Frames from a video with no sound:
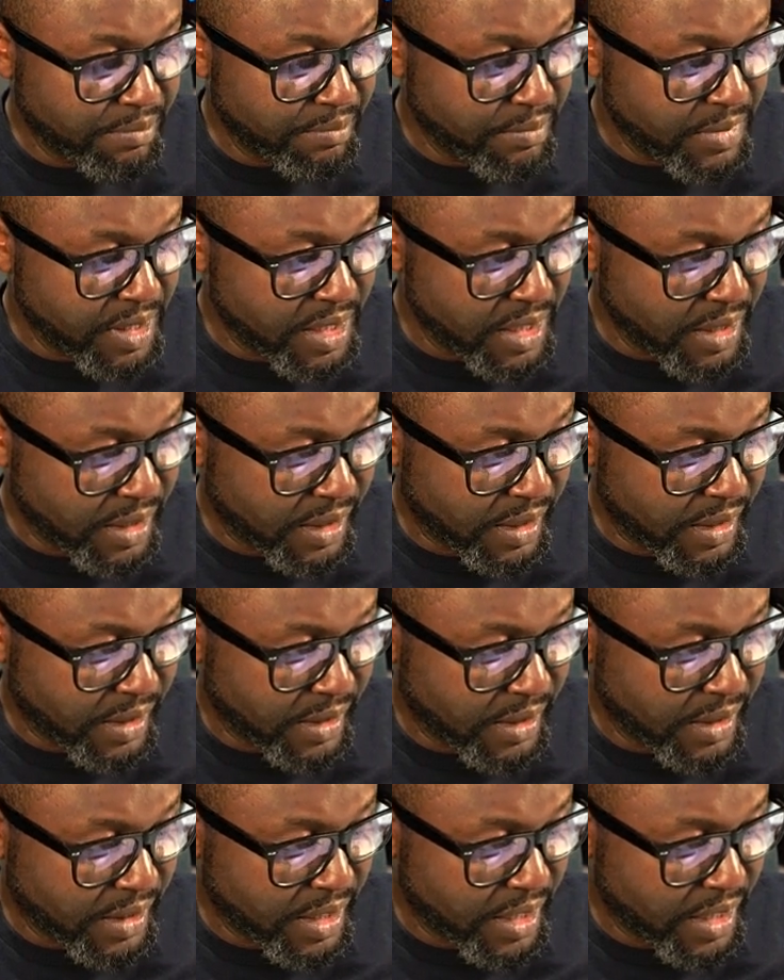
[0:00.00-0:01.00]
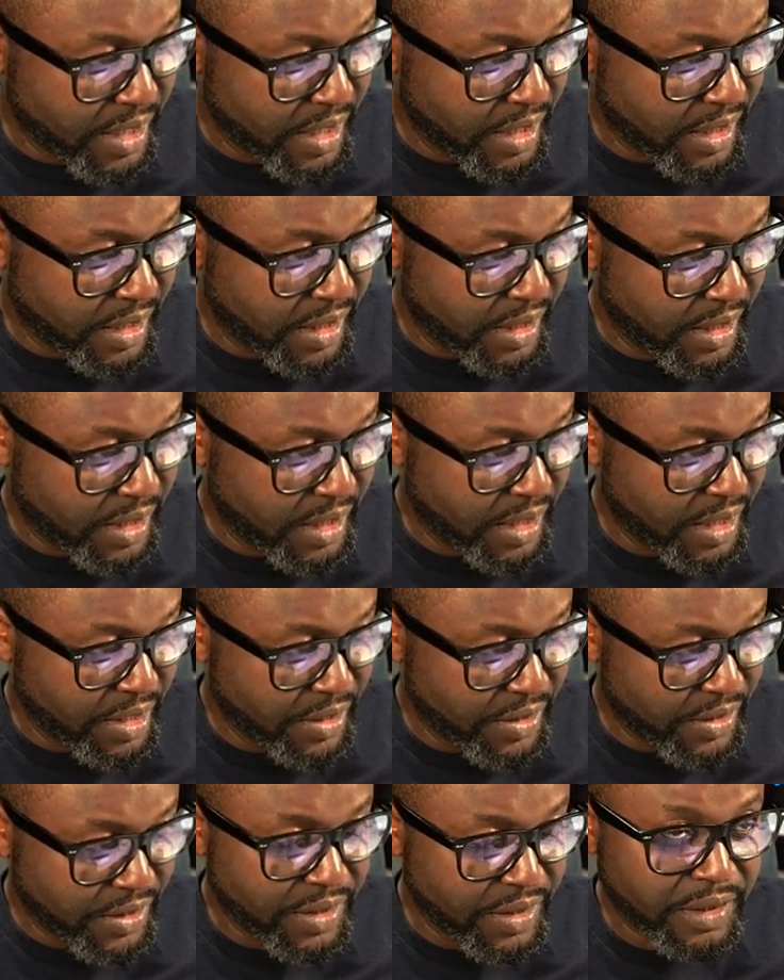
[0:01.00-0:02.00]
me see
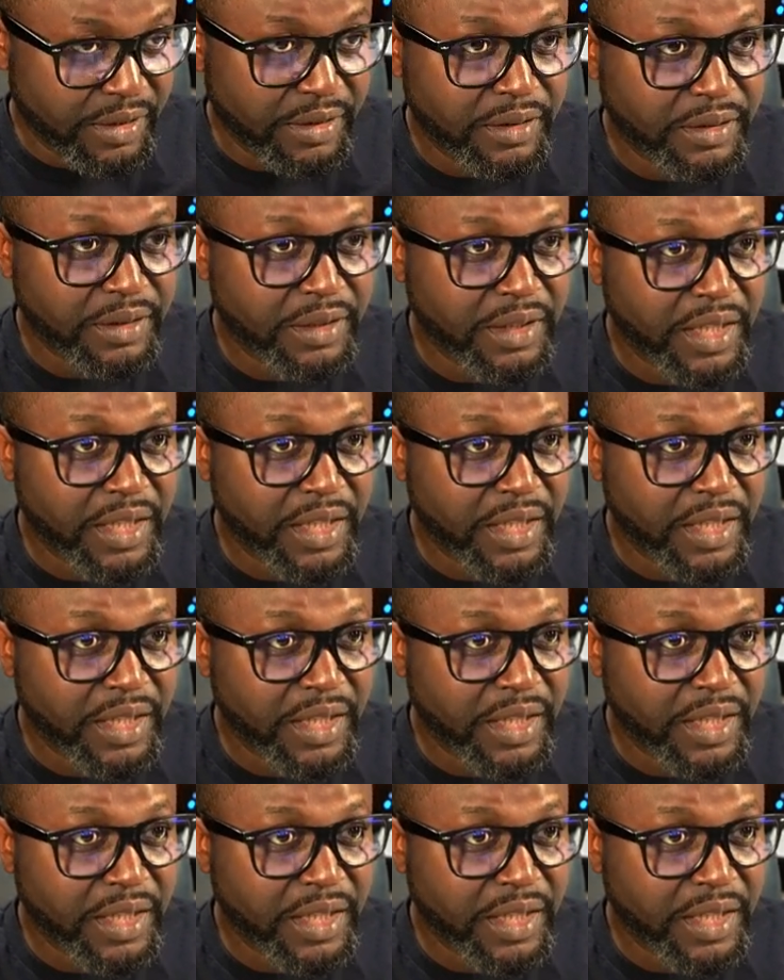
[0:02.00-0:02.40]
here,